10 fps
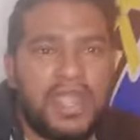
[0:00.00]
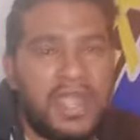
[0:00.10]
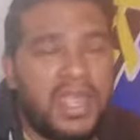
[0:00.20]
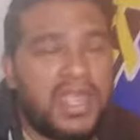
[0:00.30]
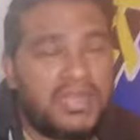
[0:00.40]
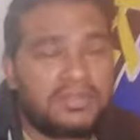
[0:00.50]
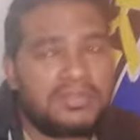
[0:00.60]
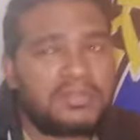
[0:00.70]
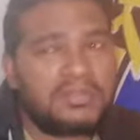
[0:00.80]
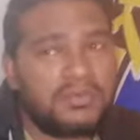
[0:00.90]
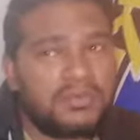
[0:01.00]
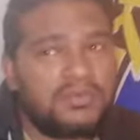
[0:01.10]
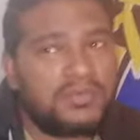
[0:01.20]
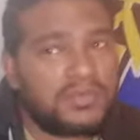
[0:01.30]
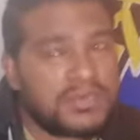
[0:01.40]
and
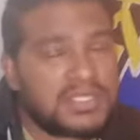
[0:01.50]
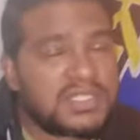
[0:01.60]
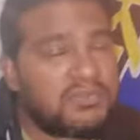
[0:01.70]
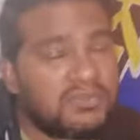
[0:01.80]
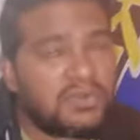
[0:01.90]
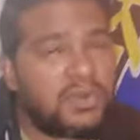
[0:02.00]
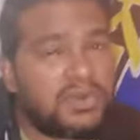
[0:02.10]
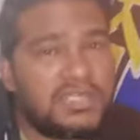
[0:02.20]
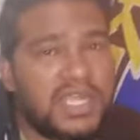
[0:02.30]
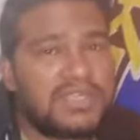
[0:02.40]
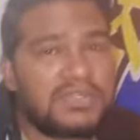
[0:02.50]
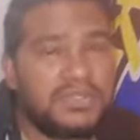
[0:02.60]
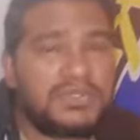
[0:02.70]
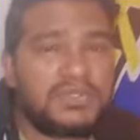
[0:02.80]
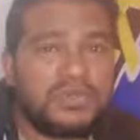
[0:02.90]
some of the older guys
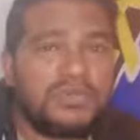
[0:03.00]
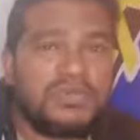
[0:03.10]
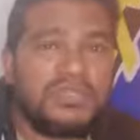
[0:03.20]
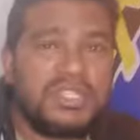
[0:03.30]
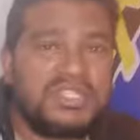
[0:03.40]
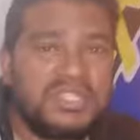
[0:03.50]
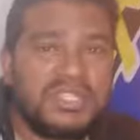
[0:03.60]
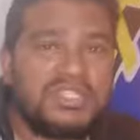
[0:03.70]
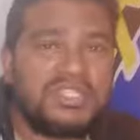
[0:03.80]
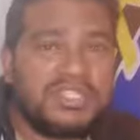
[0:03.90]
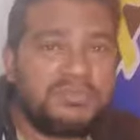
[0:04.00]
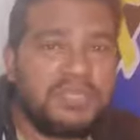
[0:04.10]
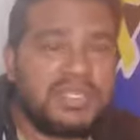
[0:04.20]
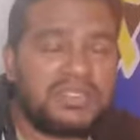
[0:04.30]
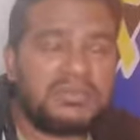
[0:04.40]
also, they're chasing
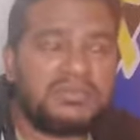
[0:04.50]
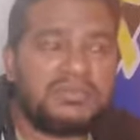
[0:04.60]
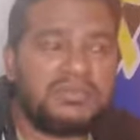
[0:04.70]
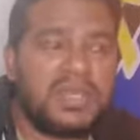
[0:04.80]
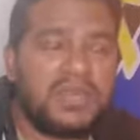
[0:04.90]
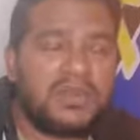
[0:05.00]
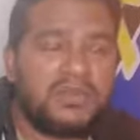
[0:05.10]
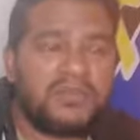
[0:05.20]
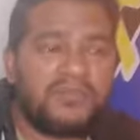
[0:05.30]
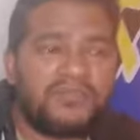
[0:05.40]
speed. Now,